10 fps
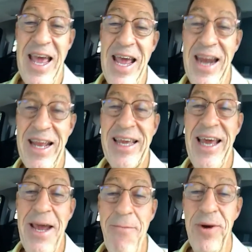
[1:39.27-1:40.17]
And it
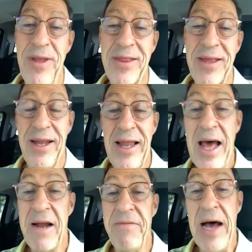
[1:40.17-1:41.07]
came with a
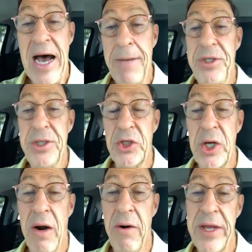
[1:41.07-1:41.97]
lot of options
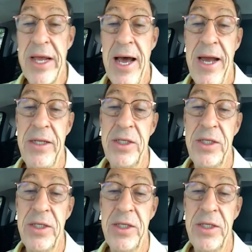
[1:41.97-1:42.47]
already on it.